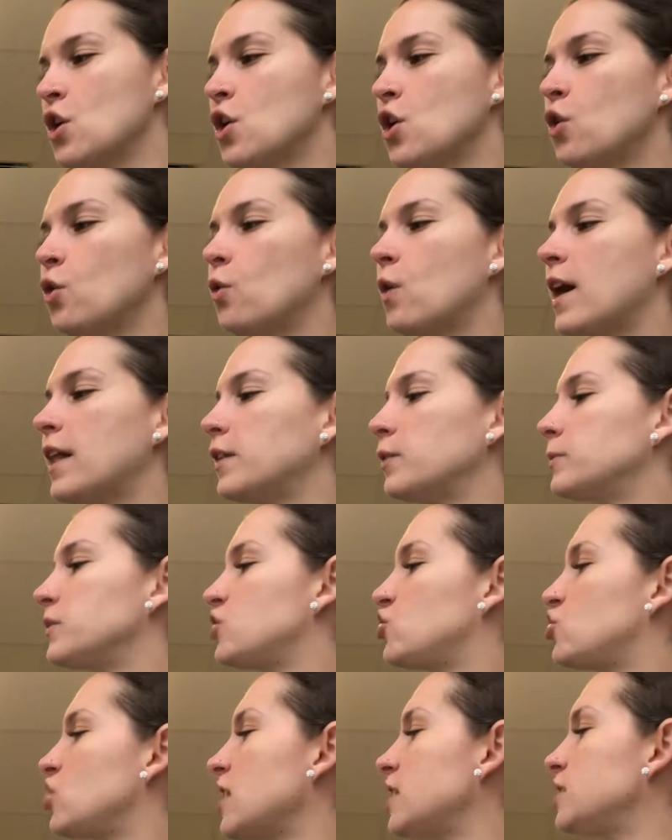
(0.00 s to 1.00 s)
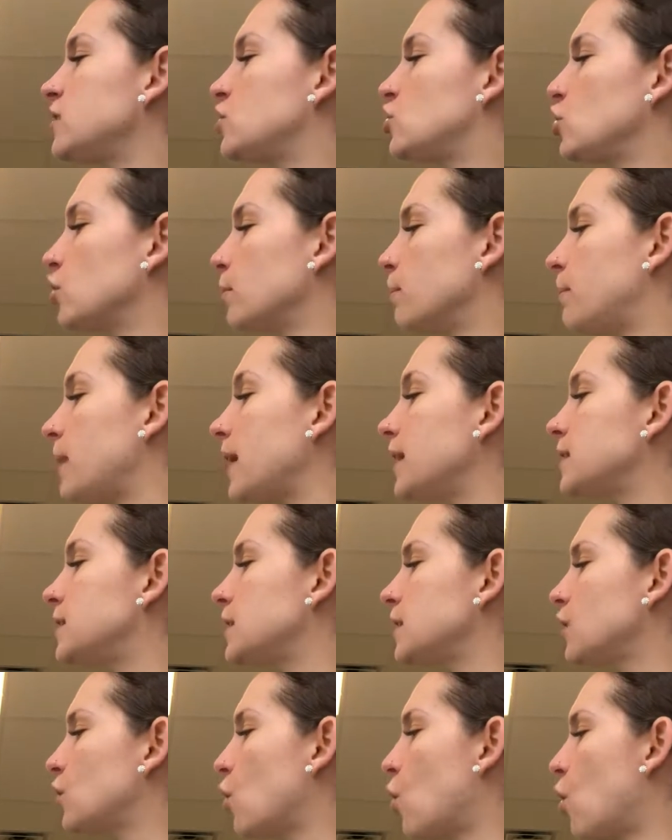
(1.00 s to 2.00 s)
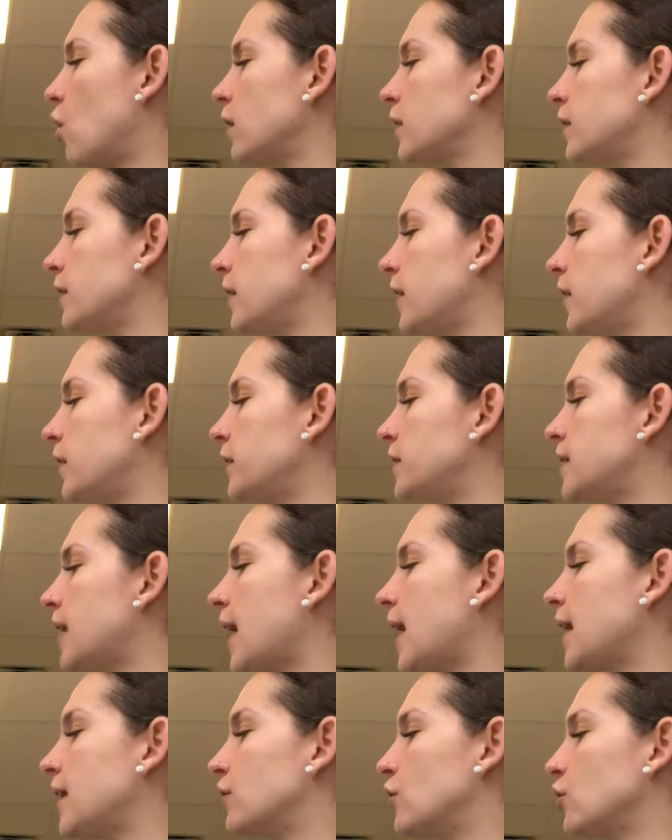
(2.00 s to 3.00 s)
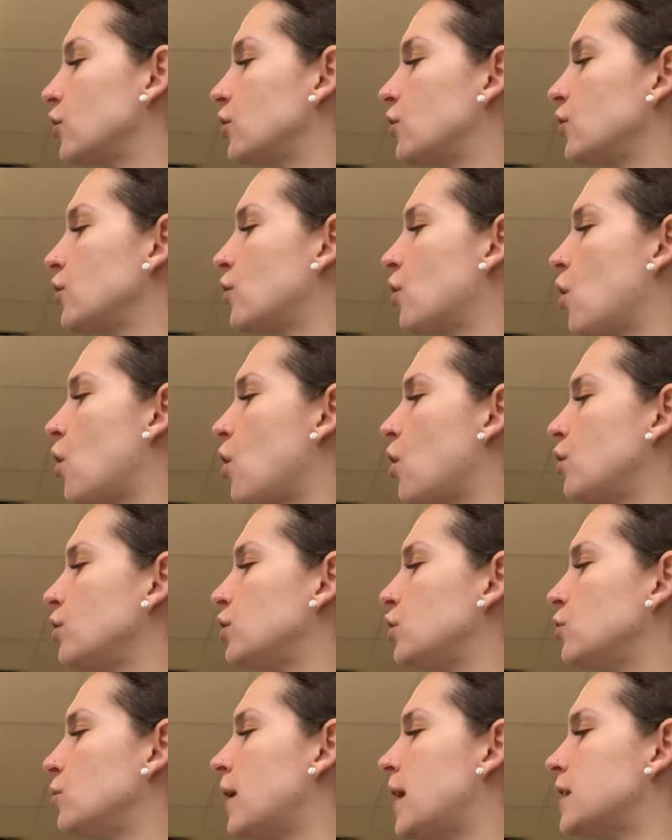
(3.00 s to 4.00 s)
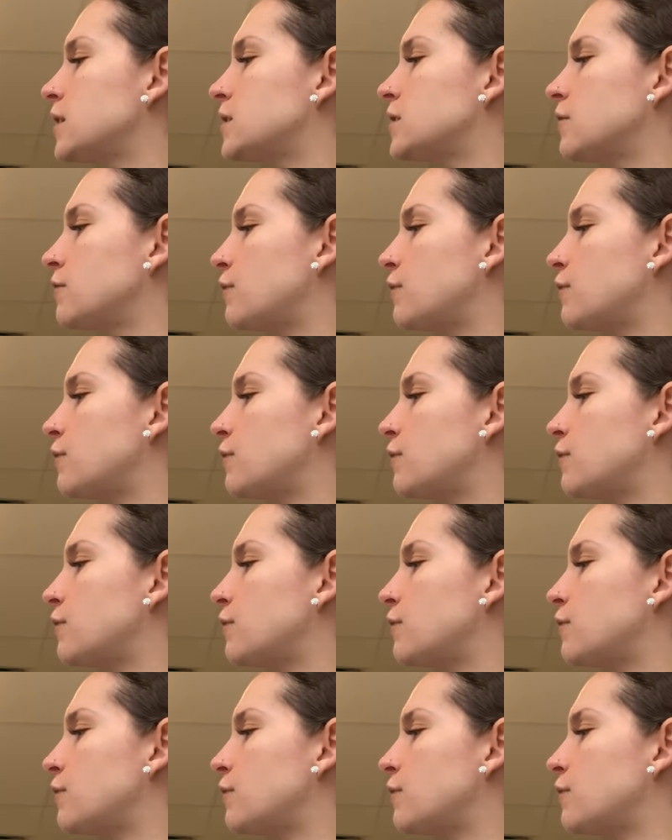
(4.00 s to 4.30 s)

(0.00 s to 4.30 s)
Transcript: Well, it was just your basic, ordinary day in the good old U.S.